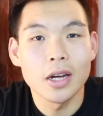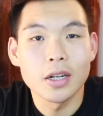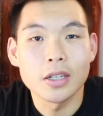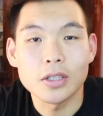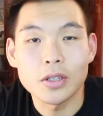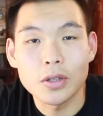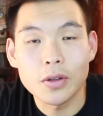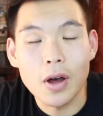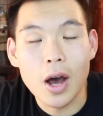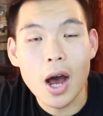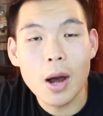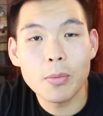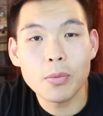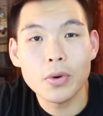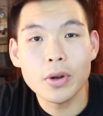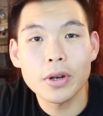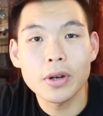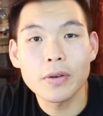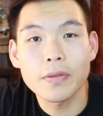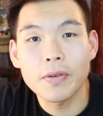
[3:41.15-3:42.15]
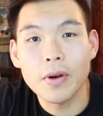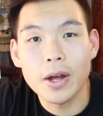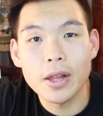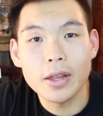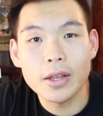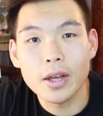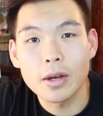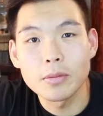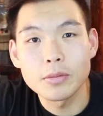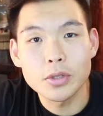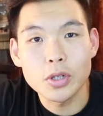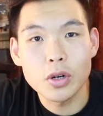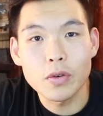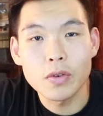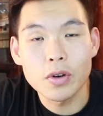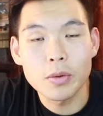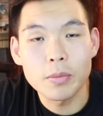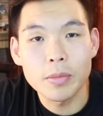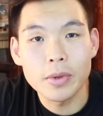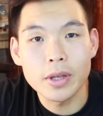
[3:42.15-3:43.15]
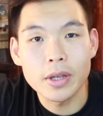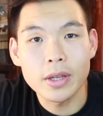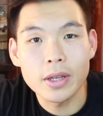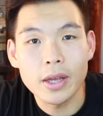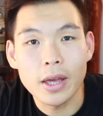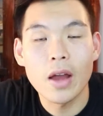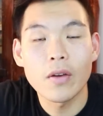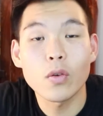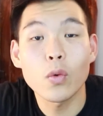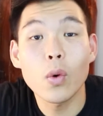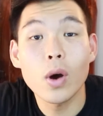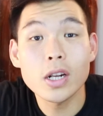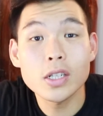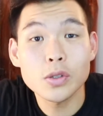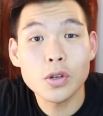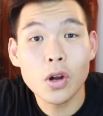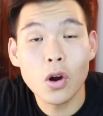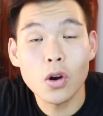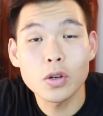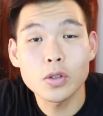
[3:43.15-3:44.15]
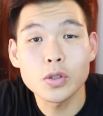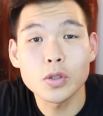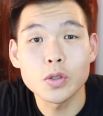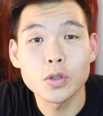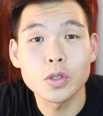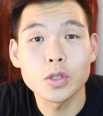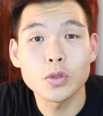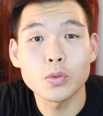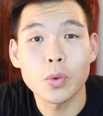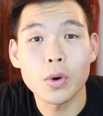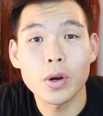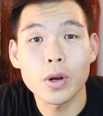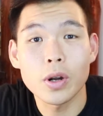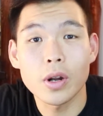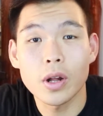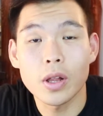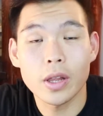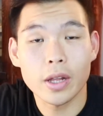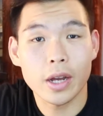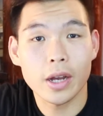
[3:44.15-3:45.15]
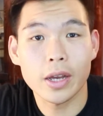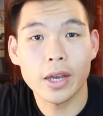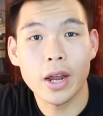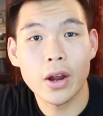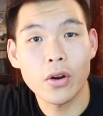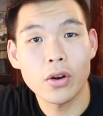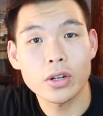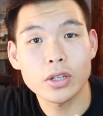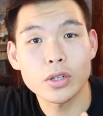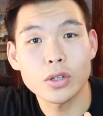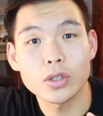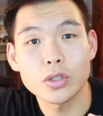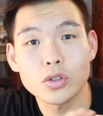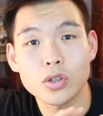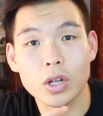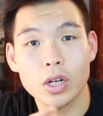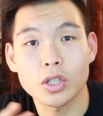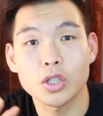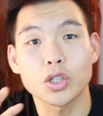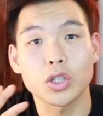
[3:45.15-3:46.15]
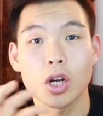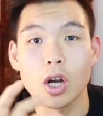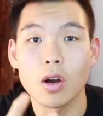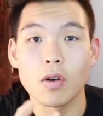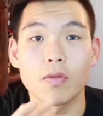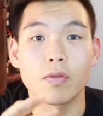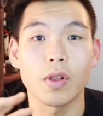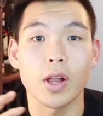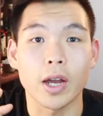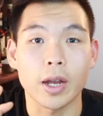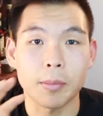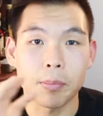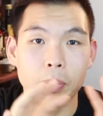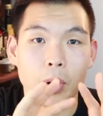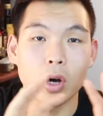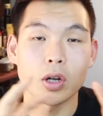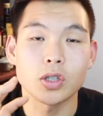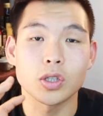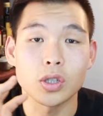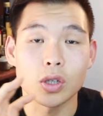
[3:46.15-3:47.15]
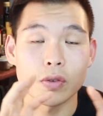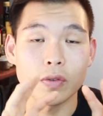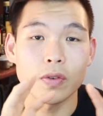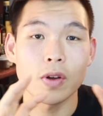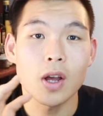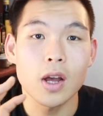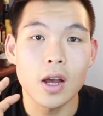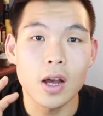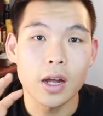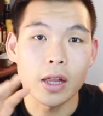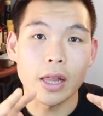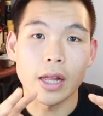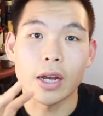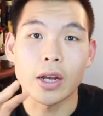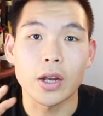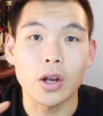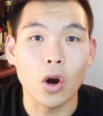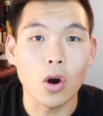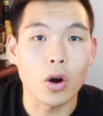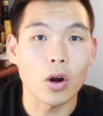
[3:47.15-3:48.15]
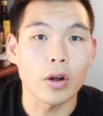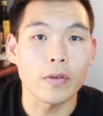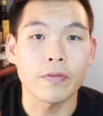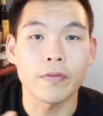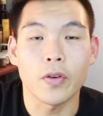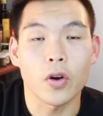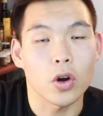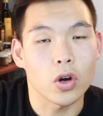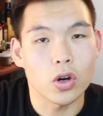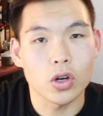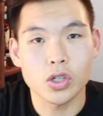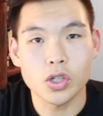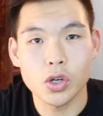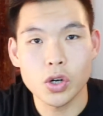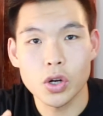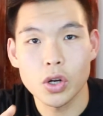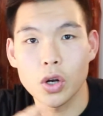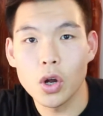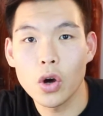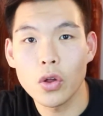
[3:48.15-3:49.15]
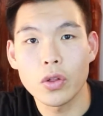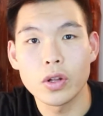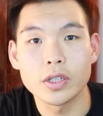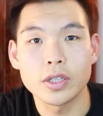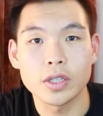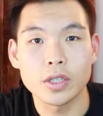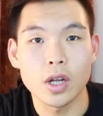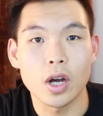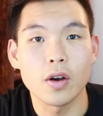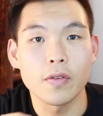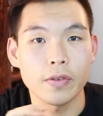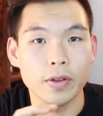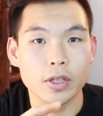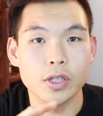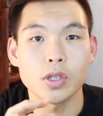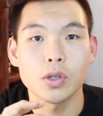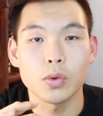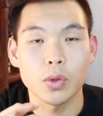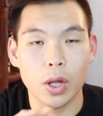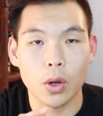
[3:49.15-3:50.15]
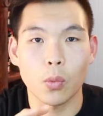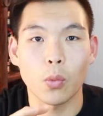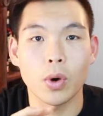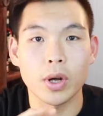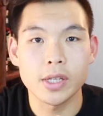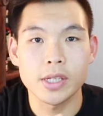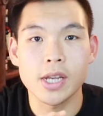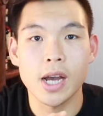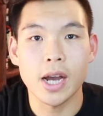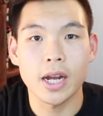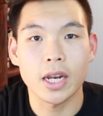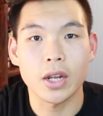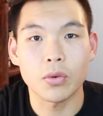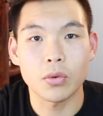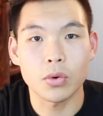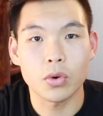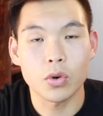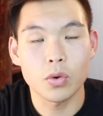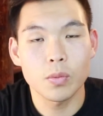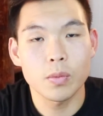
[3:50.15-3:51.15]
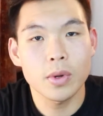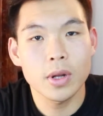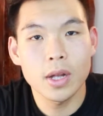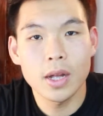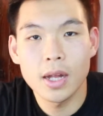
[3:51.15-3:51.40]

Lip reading: So the operator finally comes over to me. Have you watched cartoons where like a character is trying to shove like bunch of like furniture and all this stuff into like one tiny room?